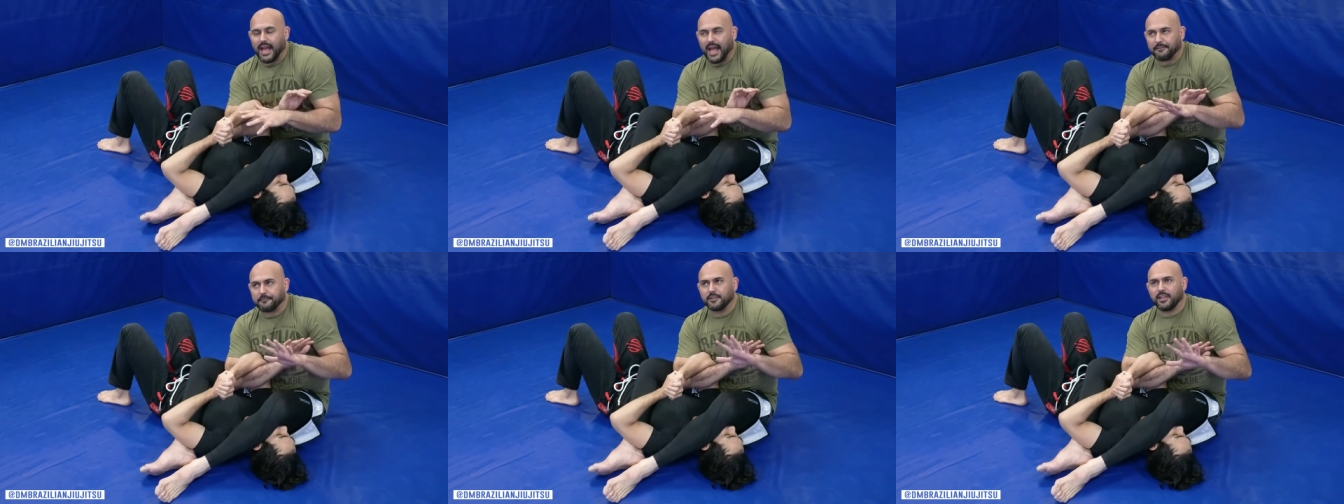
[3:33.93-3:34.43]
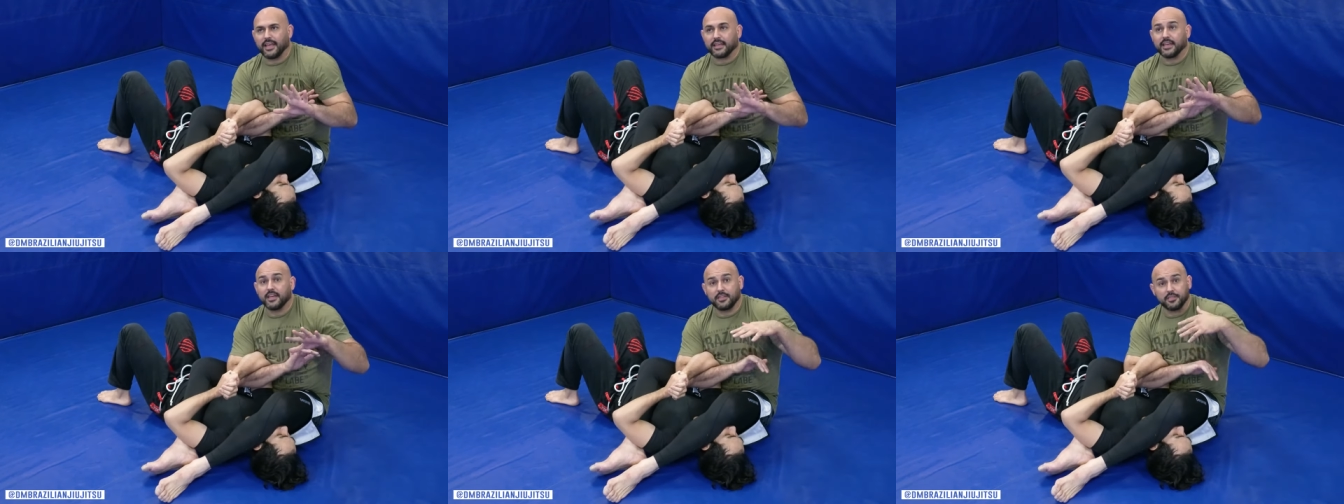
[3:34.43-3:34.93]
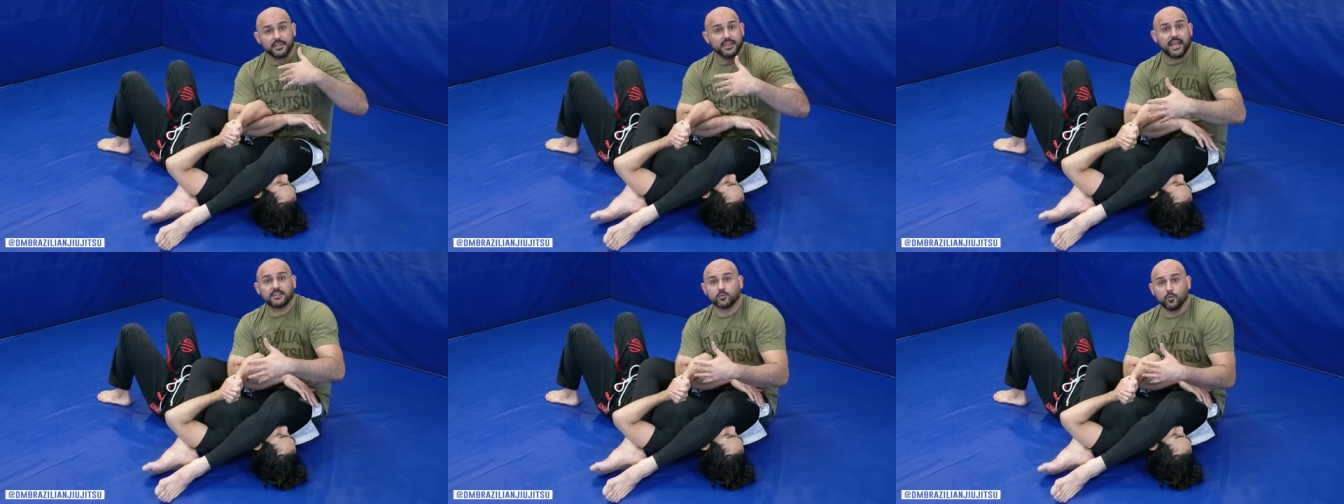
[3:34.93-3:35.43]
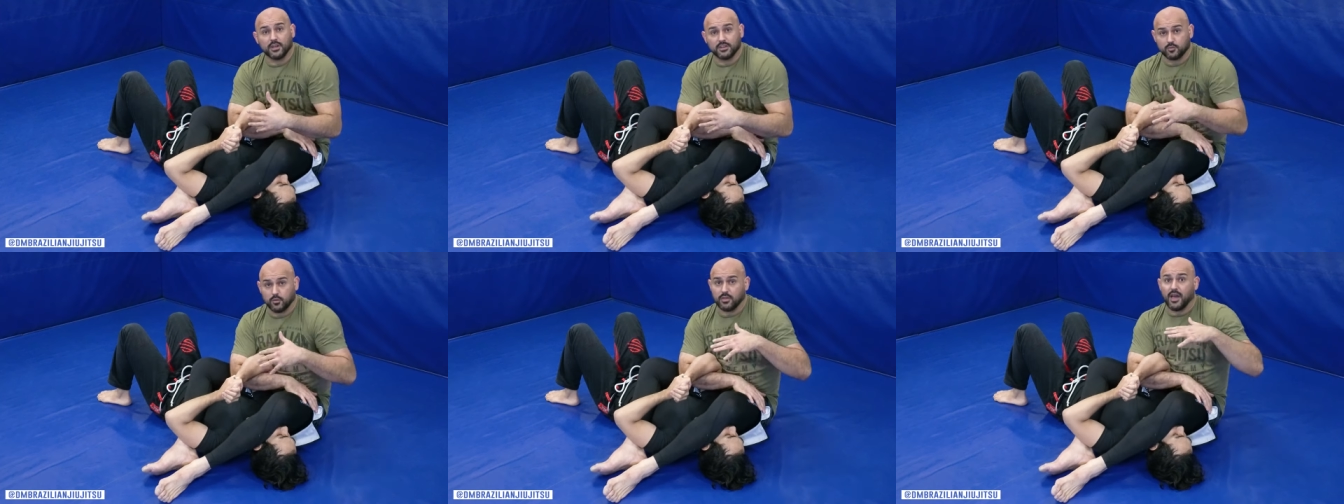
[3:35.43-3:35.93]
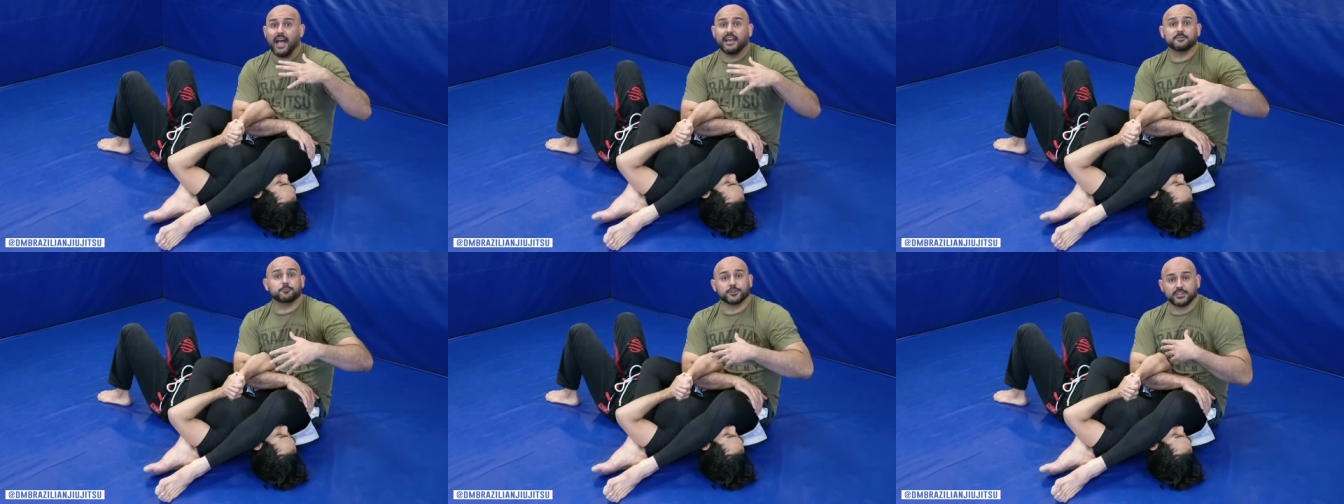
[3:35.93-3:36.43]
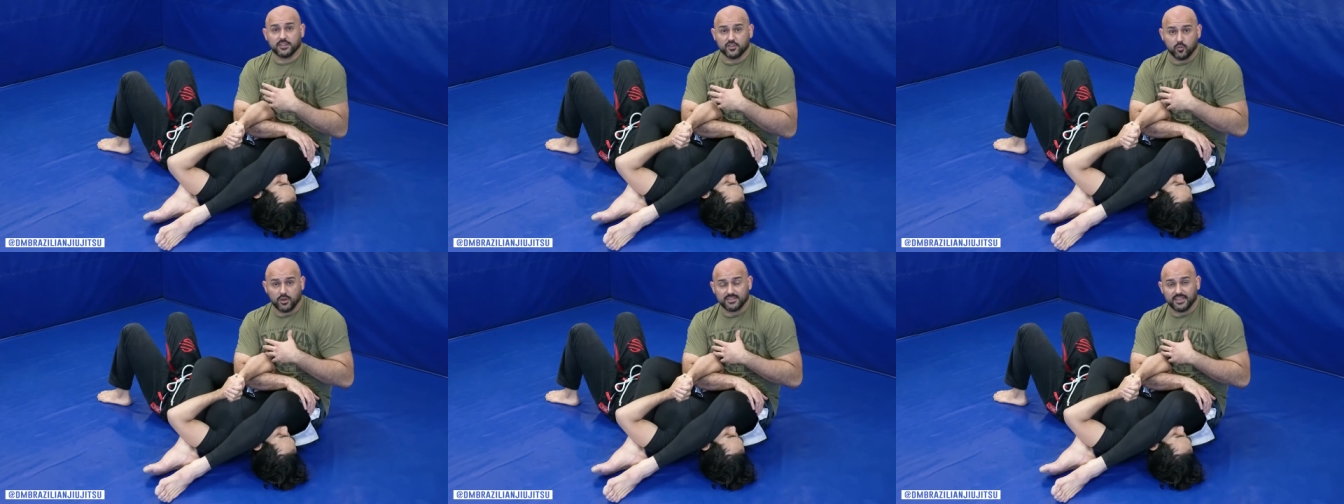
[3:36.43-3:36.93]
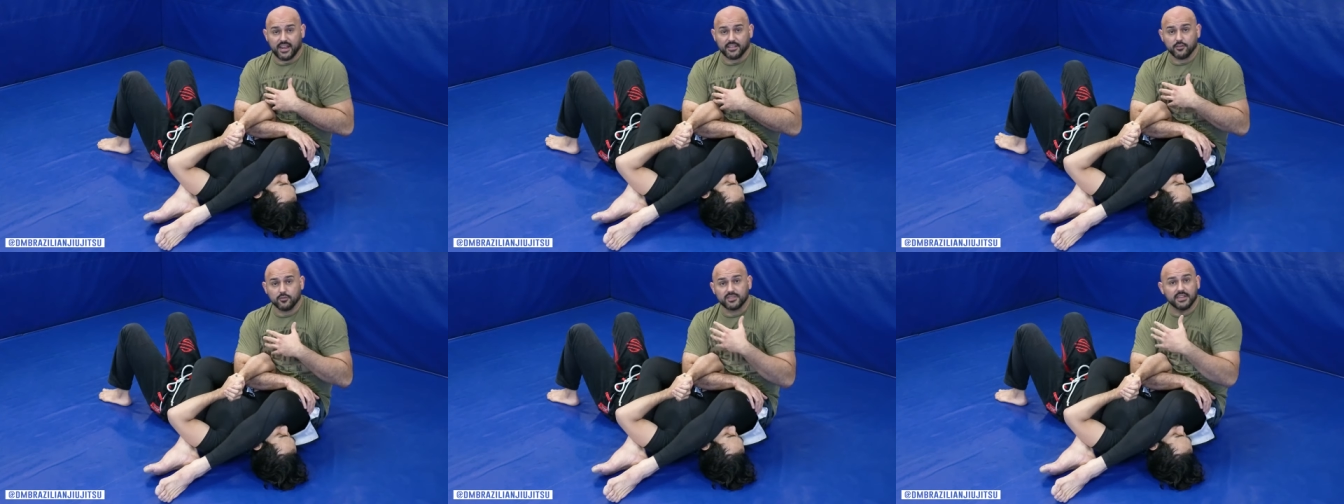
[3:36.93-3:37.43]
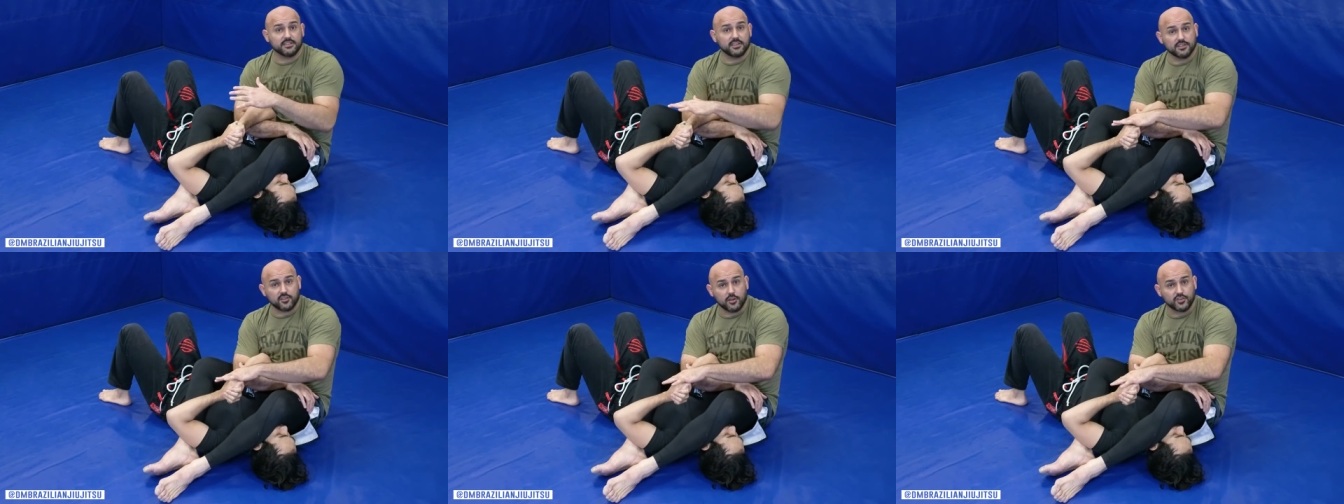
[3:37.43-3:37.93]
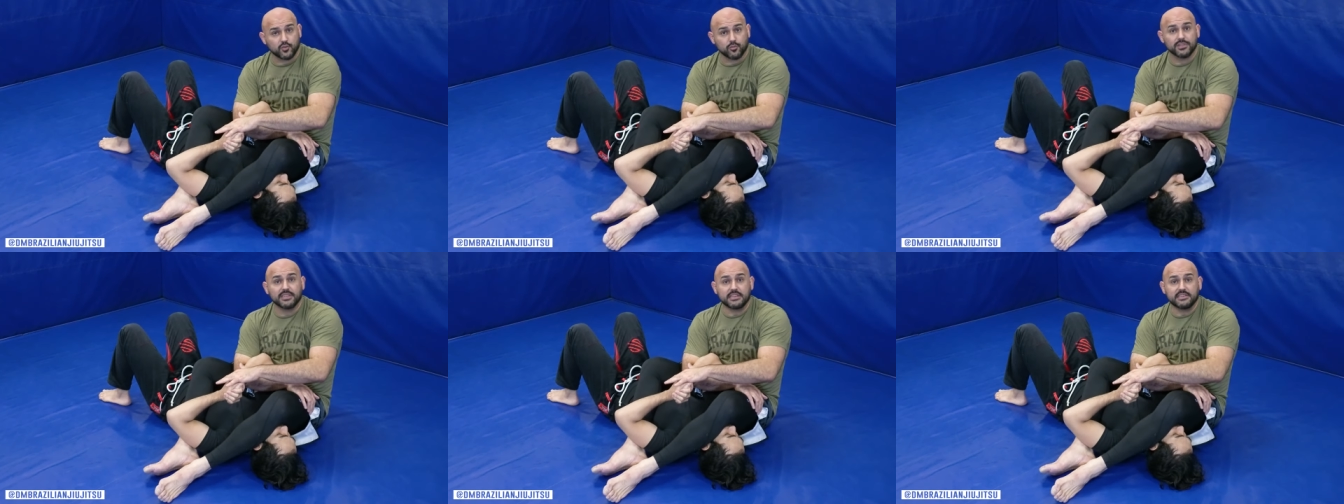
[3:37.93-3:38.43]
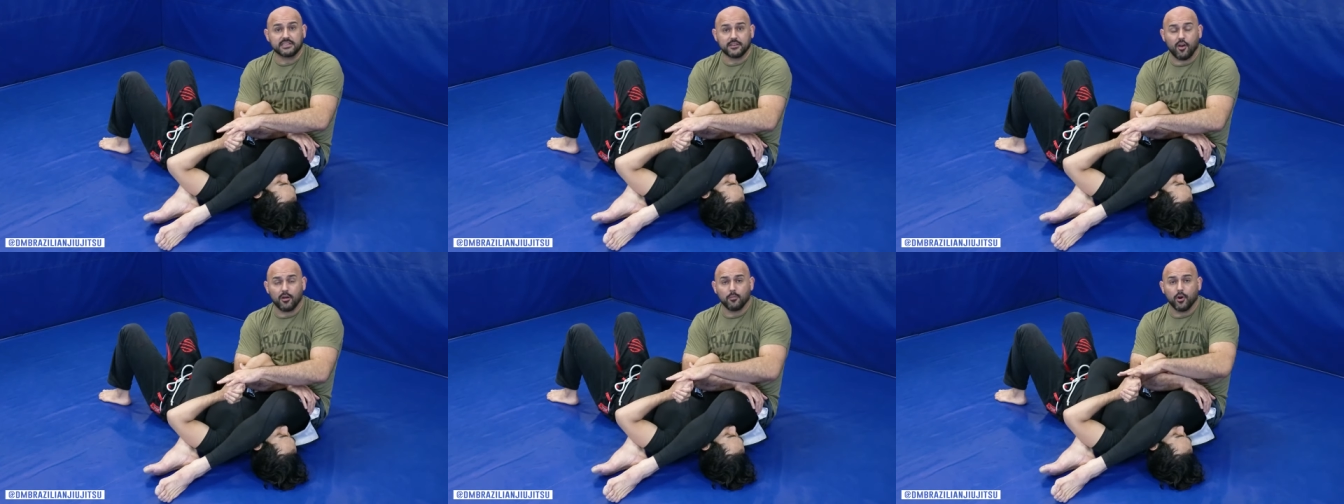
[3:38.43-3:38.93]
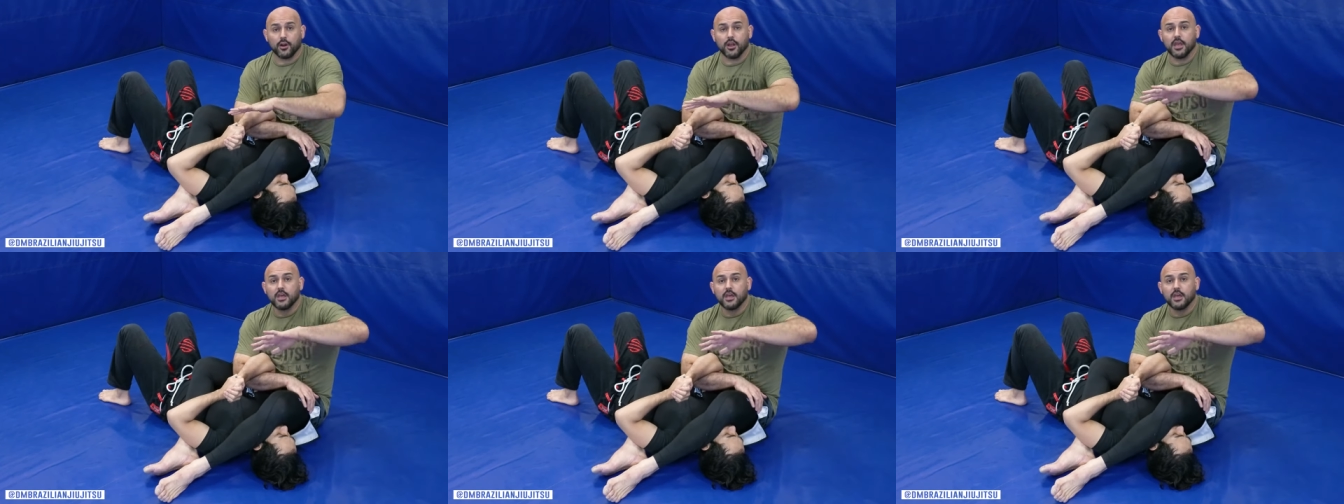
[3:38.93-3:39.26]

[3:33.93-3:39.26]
I feel like the next one is one of the highest percentage ones that I use, and it does also release the armbar.